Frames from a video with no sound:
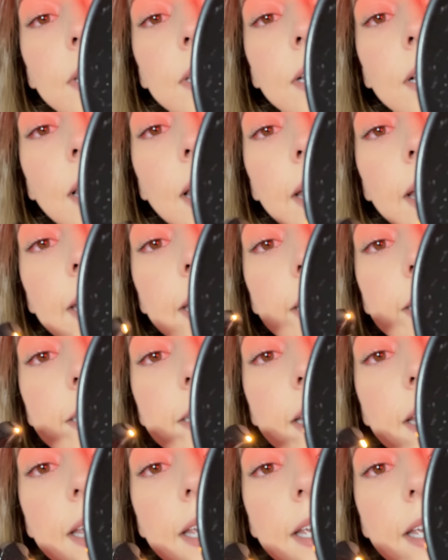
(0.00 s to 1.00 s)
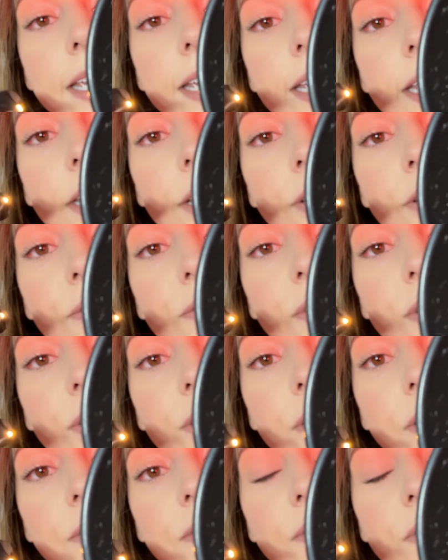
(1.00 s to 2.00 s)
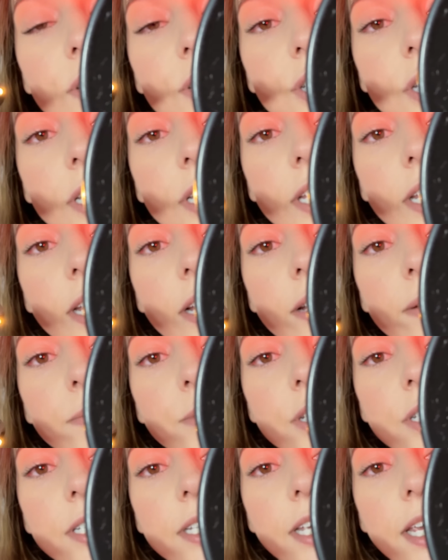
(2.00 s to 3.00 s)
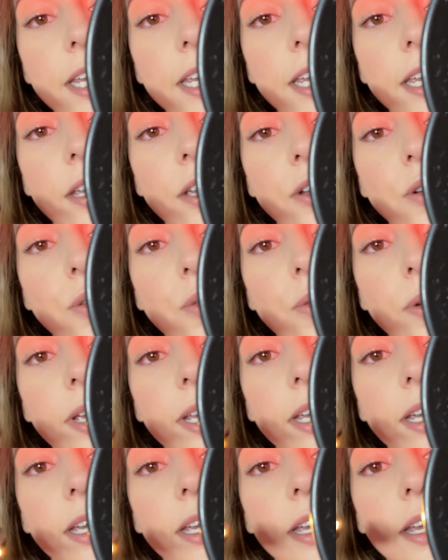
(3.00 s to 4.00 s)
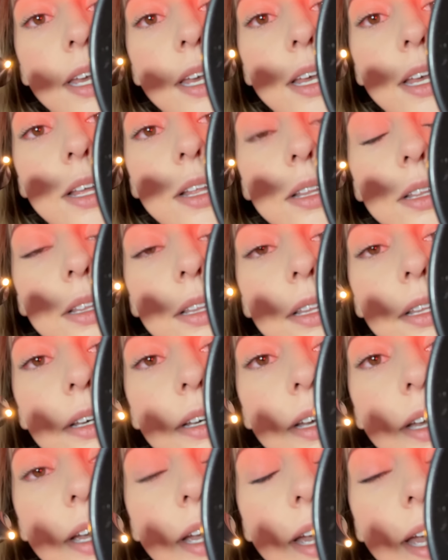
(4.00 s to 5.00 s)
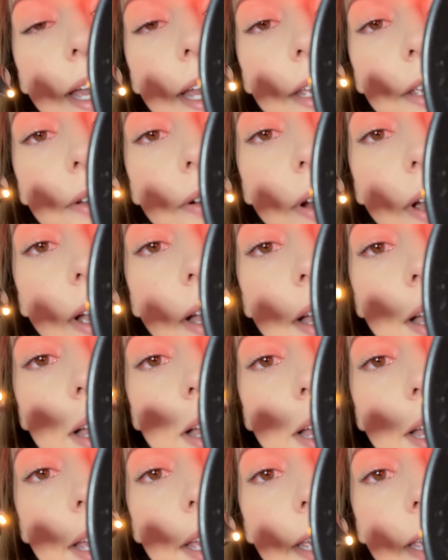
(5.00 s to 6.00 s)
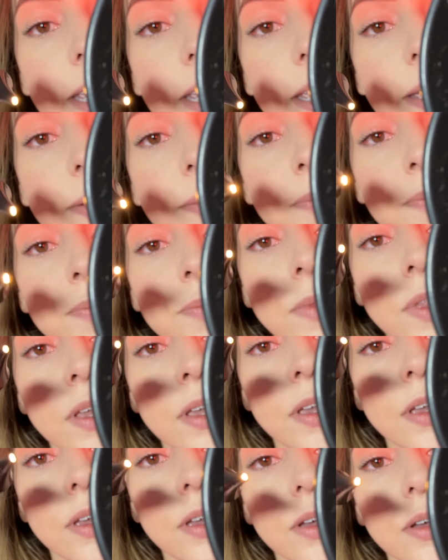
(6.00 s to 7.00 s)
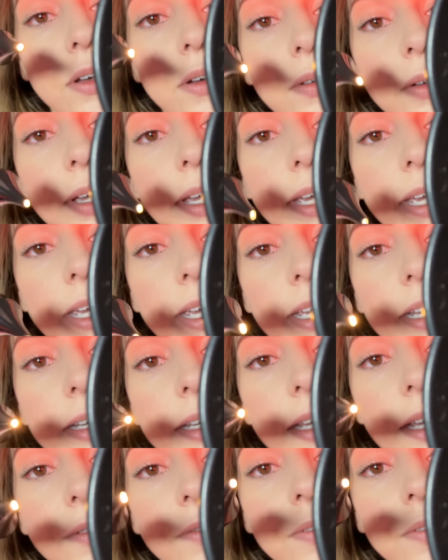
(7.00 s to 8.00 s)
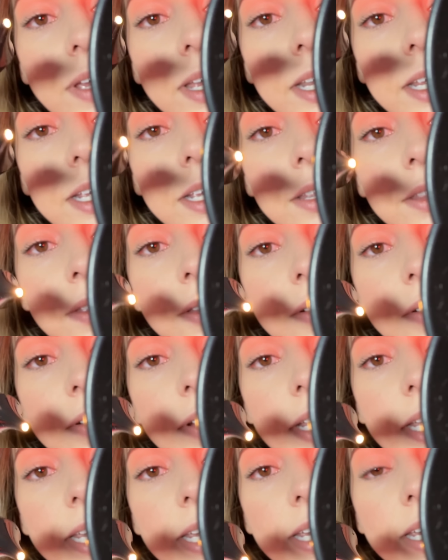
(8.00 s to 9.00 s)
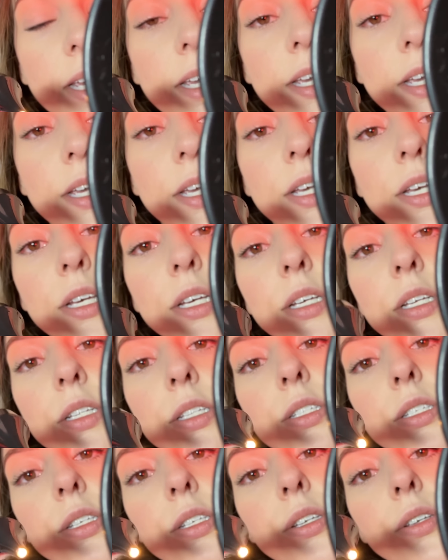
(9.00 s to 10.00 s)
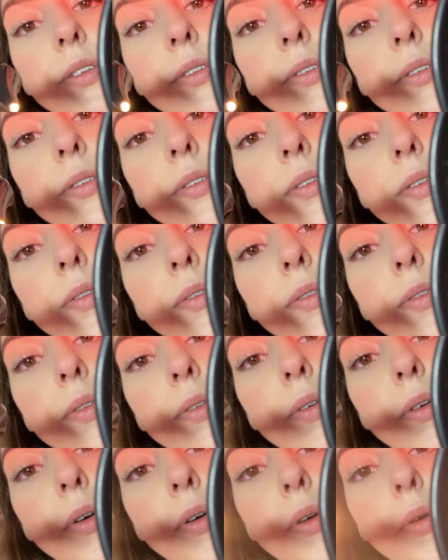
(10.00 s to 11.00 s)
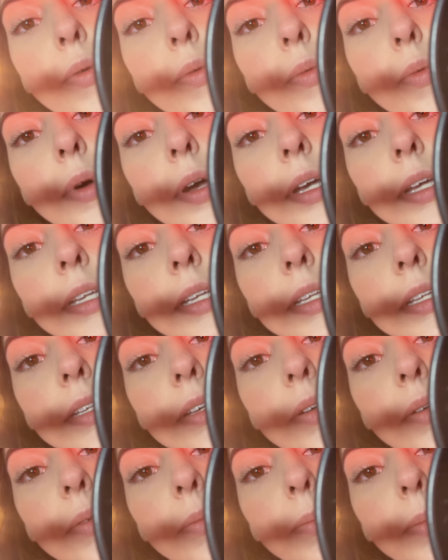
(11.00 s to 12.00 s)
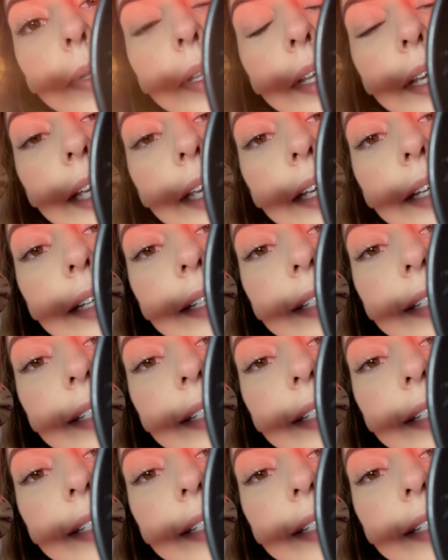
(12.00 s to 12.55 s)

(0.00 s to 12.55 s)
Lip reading: the light in your field of vision here. I'm just taking a quick look at your eye. Okay, and get ready in 3, 2, 1. Don't blink,